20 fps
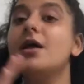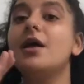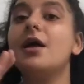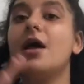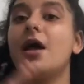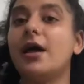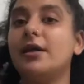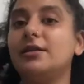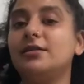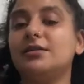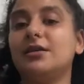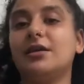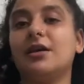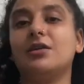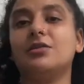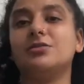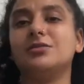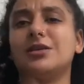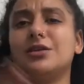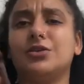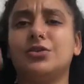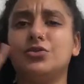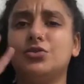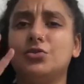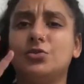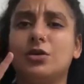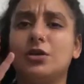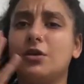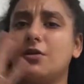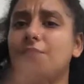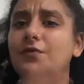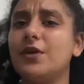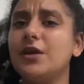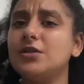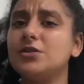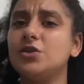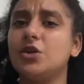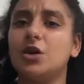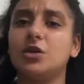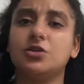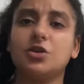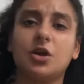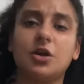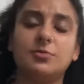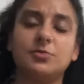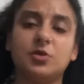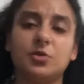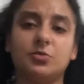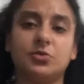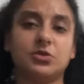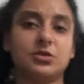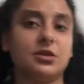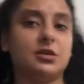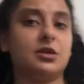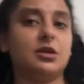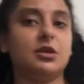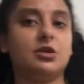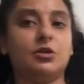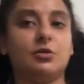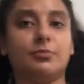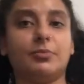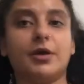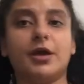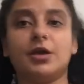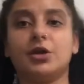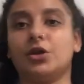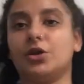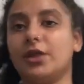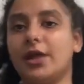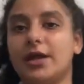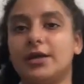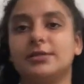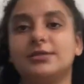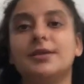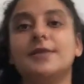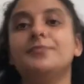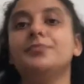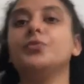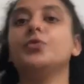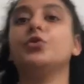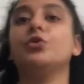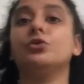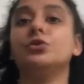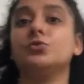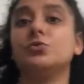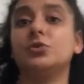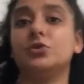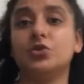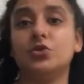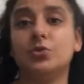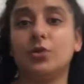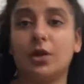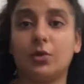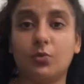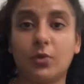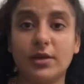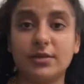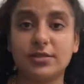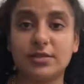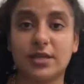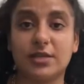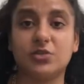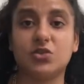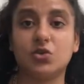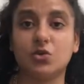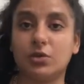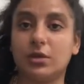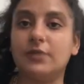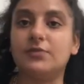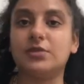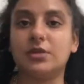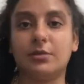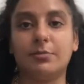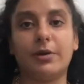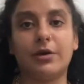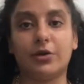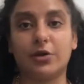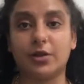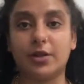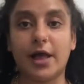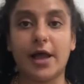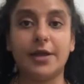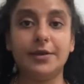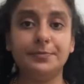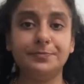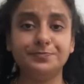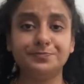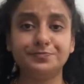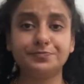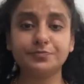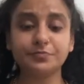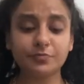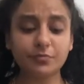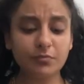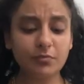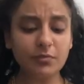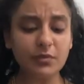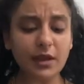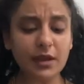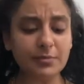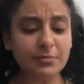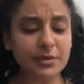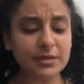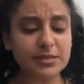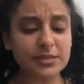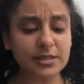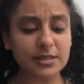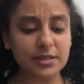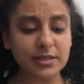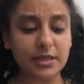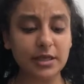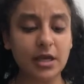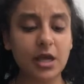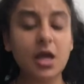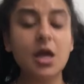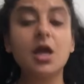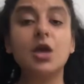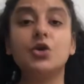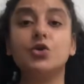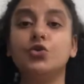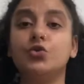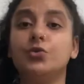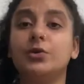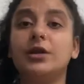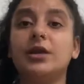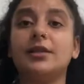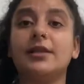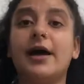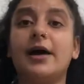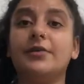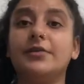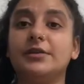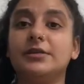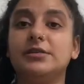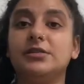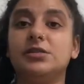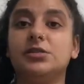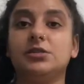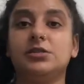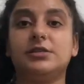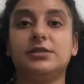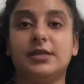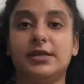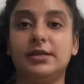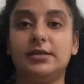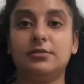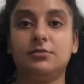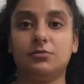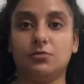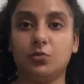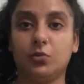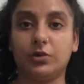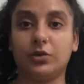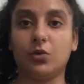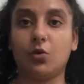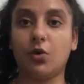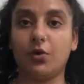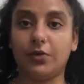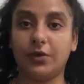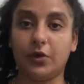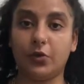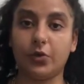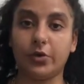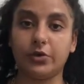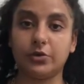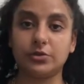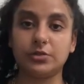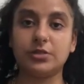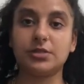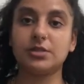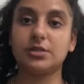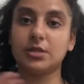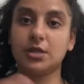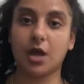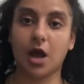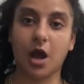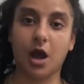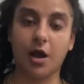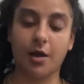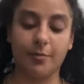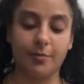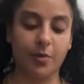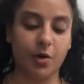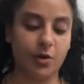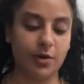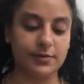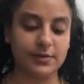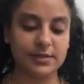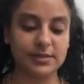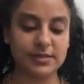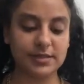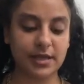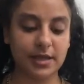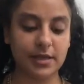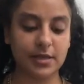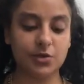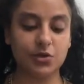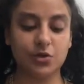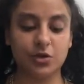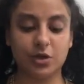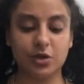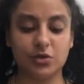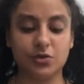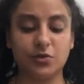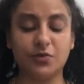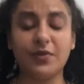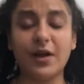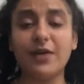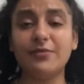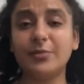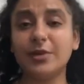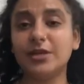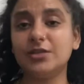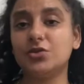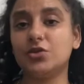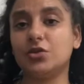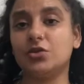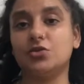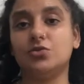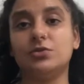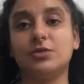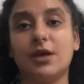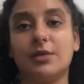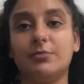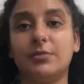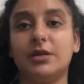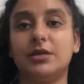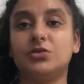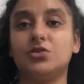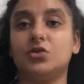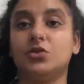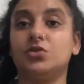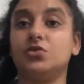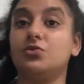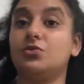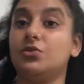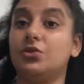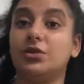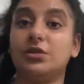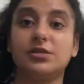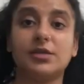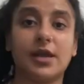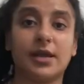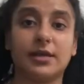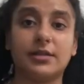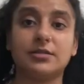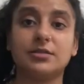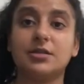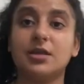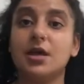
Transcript: anything else, like you're doing your face, your underarms, your Brazilian, your butt, your legs, you always want to do it on wet skin, so it gives it a better glide. And basically, you would allow this to sit with all the oils on the skin. You can do 5 minutes, you could do 10 minutes, you could do 30 seconds.